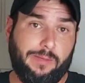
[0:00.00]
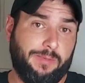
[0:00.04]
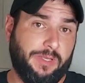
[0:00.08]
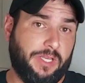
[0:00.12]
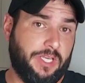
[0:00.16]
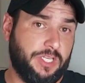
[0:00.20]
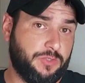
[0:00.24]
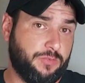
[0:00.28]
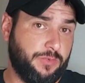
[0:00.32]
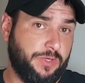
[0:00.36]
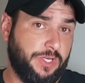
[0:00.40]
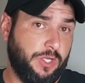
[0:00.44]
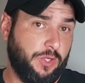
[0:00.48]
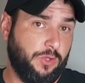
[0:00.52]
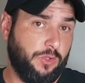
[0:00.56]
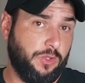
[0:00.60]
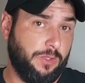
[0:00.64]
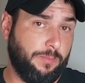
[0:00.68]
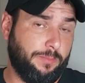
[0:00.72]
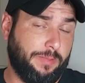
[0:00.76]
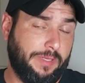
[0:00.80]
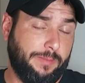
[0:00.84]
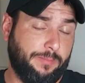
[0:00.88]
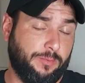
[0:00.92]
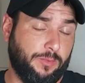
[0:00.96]
And because we know
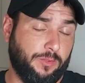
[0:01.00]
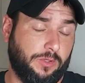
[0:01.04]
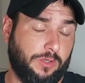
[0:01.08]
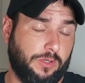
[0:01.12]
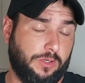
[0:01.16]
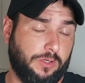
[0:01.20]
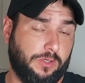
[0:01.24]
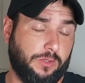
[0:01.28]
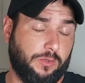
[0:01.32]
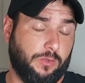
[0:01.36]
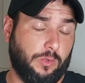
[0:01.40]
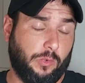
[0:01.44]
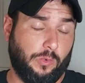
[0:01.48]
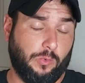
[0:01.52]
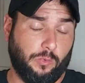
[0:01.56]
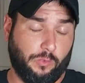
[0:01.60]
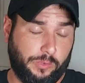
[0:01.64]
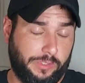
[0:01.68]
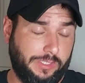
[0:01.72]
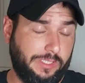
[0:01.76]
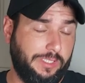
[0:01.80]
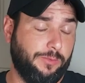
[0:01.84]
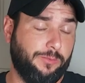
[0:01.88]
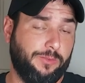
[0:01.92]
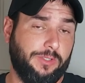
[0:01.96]
that people are
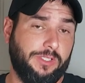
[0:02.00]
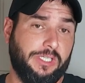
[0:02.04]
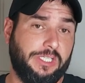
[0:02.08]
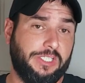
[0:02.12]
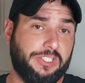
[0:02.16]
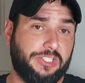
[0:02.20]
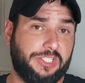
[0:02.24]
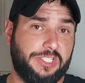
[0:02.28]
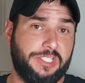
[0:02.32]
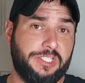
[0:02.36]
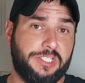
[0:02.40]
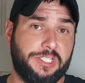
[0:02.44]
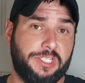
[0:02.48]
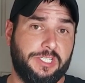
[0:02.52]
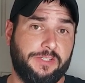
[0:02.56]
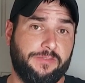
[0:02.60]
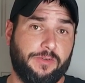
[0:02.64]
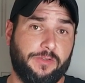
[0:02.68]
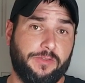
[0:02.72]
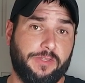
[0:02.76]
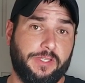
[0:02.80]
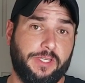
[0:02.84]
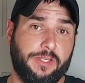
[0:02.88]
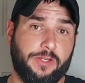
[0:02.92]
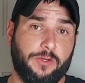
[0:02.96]
really, really sensitive
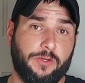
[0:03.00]
on the